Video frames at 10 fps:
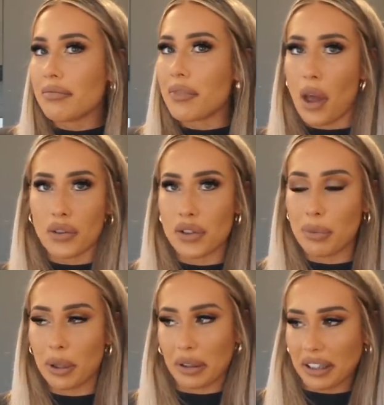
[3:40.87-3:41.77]
not
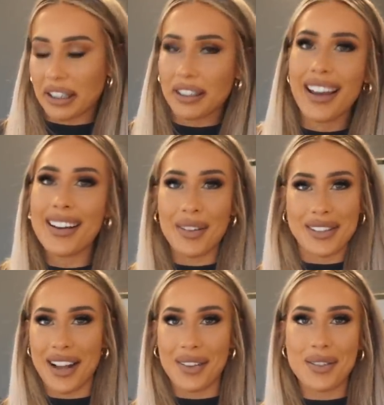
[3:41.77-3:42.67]
super clean I know it
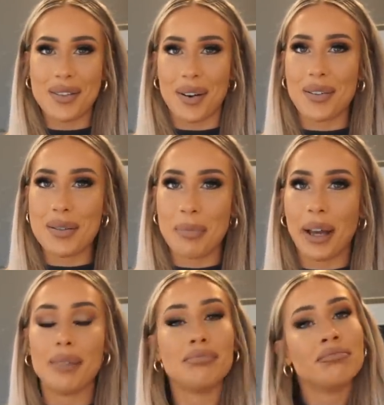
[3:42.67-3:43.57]
sounds gross
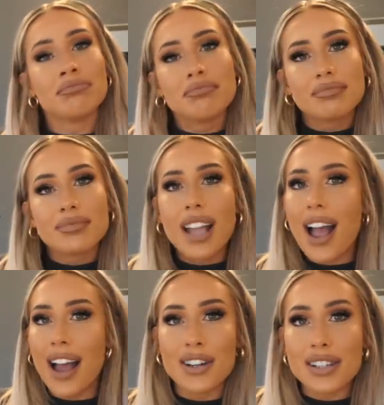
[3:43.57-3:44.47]
but
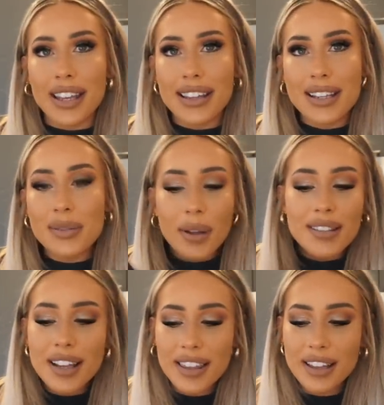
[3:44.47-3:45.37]
I just like these
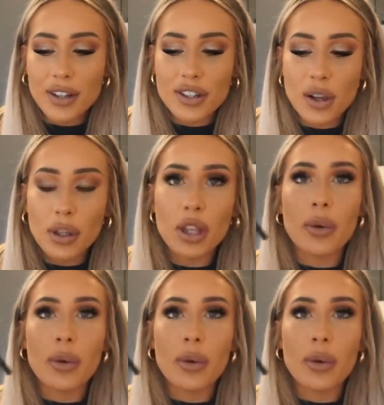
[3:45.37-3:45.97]
ones. I think they're so cute.